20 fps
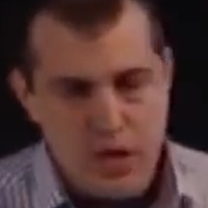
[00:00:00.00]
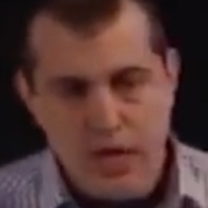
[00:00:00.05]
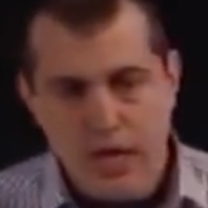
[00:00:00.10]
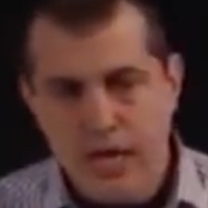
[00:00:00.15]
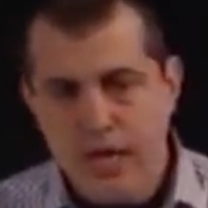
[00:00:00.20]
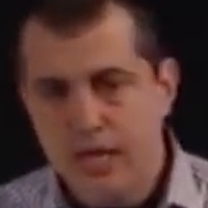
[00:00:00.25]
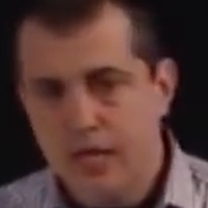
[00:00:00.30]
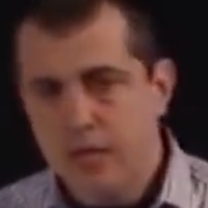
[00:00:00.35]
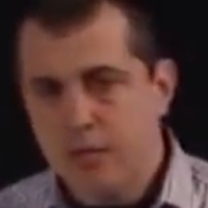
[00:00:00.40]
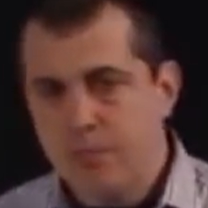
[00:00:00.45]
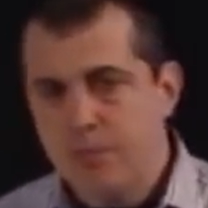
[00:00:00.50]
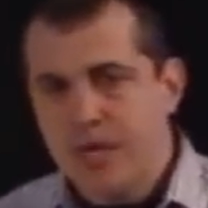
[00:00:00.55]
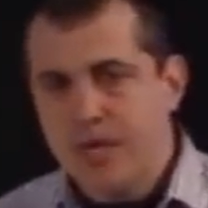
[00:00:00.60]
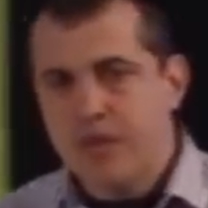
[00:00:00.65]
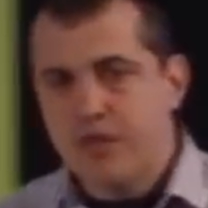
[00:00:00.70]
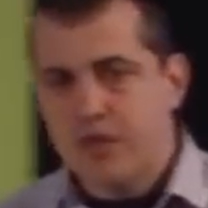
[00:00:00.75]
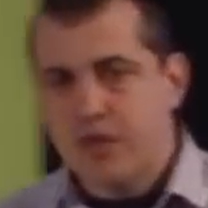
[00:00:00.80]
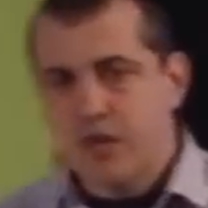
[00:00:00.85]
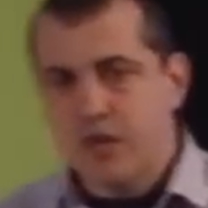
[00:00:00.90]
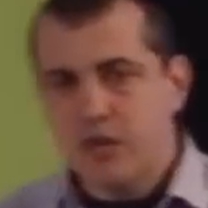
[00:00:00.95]
It can
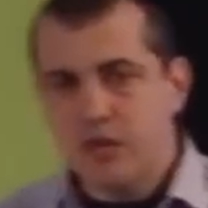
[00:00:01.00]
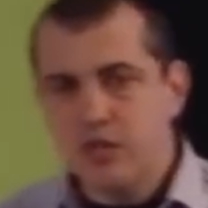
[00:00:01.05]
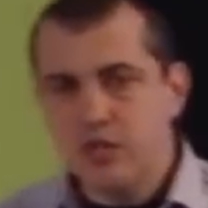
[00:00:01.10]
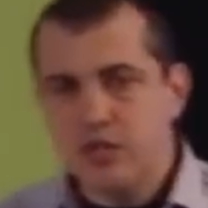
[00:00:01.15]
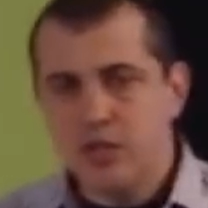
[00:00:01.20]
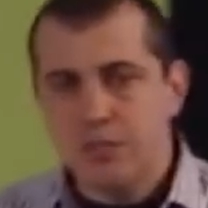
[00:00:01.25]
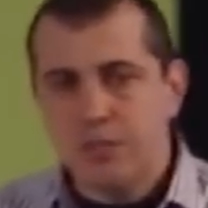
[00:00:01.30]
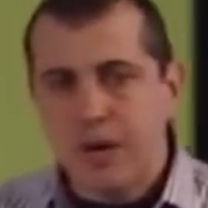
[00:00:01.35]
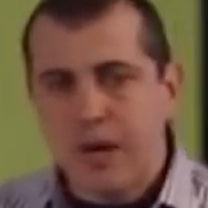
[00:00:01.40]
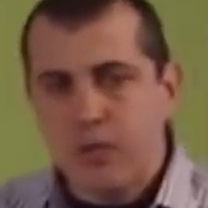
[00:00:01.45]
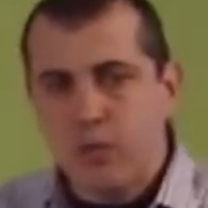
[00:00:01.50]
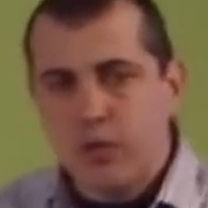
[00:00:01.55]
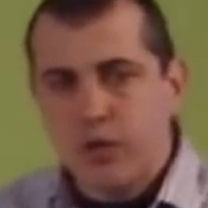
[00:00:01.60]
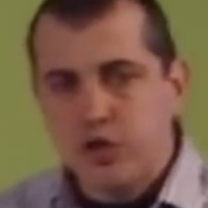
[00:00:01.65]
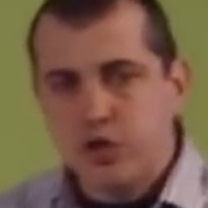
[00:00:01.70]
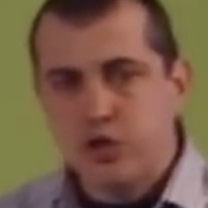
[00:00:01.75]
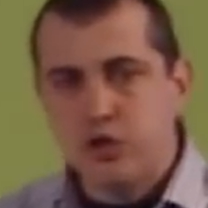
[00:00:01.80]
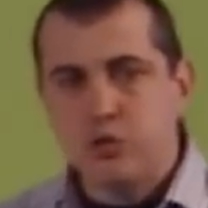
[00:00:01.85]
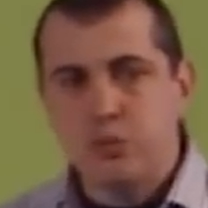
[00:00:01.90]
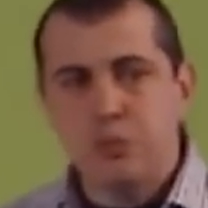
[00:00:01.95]
be the currency by
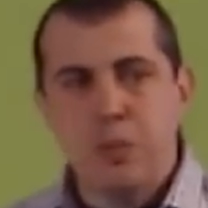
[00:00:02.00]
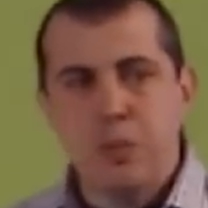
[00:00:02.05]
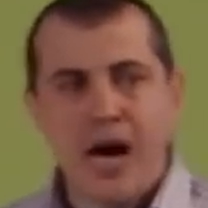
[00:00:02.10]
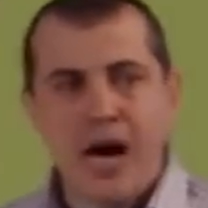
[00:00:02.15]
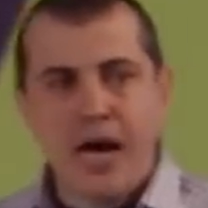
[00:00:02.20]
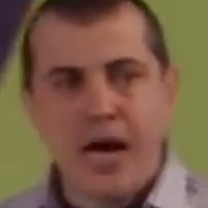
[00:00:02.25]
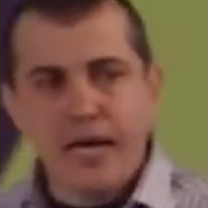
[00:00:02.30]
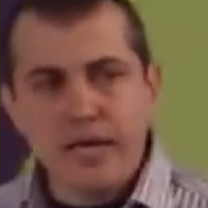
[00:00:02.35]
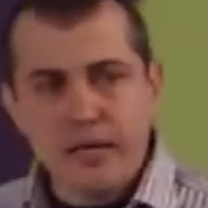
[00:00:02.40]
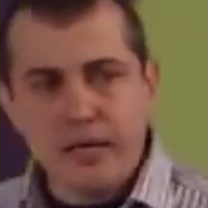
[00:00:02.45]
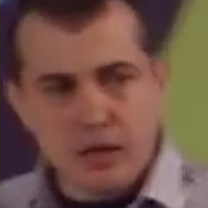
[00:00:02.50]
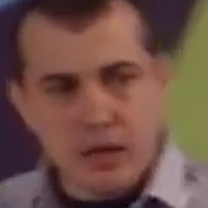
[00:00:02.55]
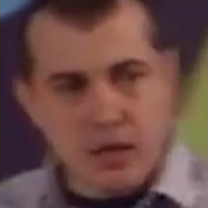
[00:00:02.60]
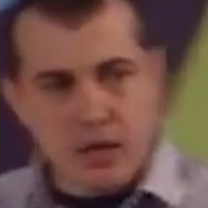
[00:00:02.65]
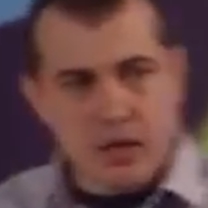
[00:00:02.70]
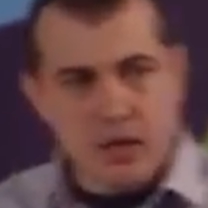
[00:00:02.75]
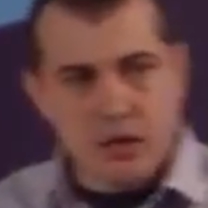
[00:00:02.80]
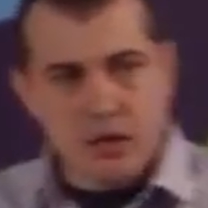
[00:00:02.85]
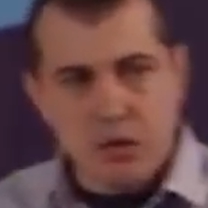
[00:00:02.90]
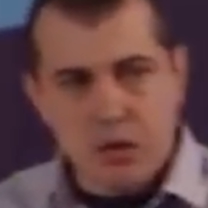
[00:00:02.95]
which you buy
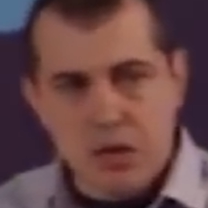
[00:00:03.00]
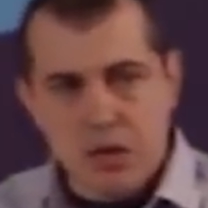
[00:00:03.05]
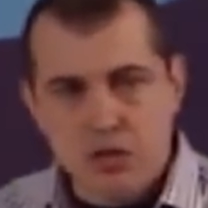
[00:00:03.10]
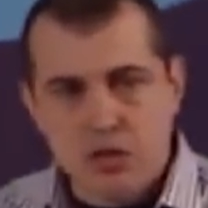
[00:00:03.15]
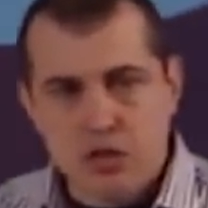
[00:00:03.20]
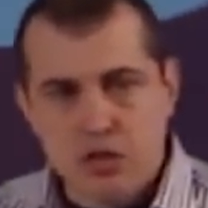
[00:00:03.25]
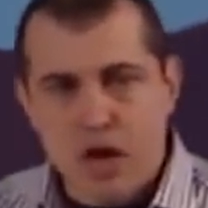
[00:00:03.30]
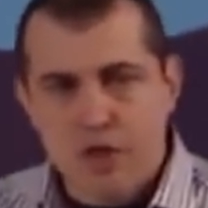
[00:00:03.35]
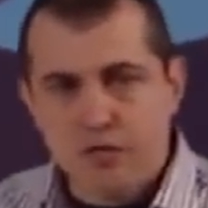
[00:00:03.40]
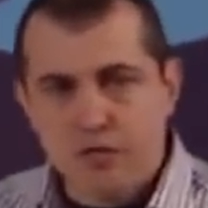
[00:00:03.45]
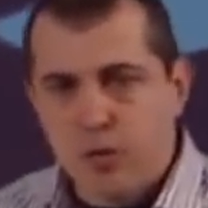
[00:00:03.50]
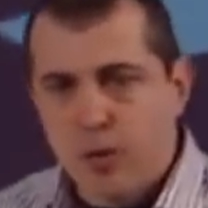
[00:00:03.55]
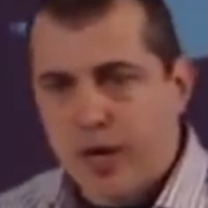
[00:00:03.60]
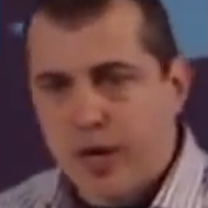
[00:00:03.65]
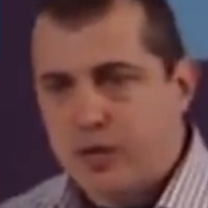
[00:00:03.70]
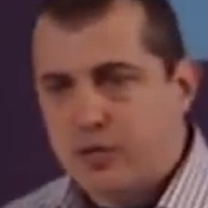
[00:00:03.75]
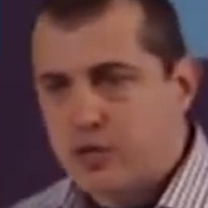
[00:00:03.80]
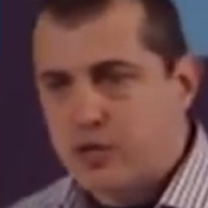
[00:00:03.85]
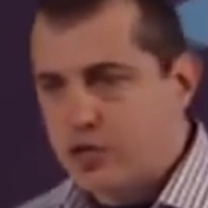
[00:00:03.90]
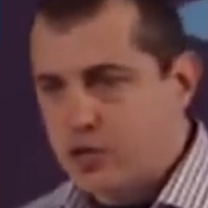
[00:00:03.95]
a
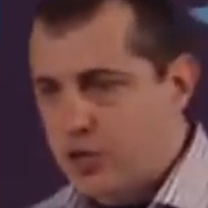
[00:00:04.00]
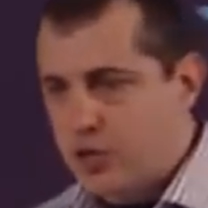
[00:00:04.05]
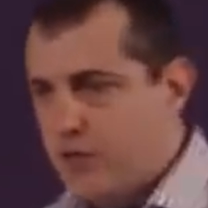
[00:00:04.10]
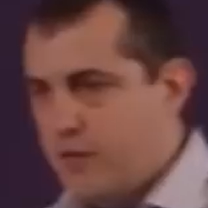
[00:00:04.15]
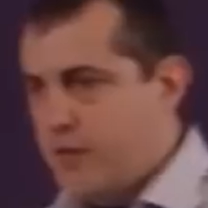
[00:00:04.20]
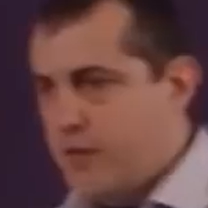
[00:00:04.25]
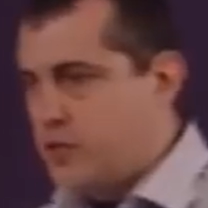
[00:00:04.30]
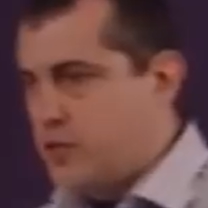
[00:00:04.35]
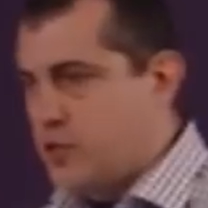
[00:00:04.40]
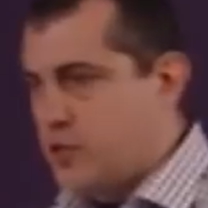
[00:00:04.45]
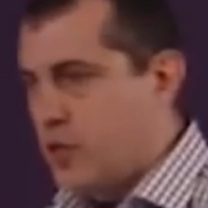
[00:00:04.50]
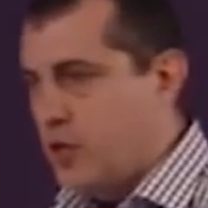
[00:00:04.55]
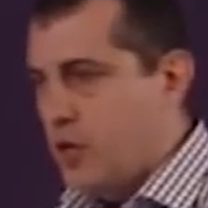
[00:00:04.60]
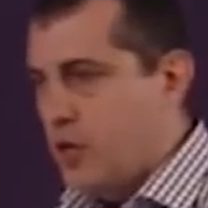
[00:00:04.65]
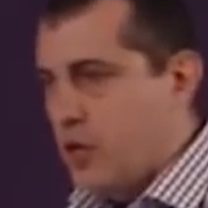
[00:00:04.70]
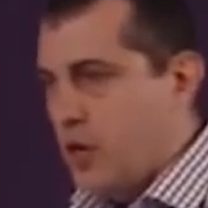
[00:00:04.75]
software as a service,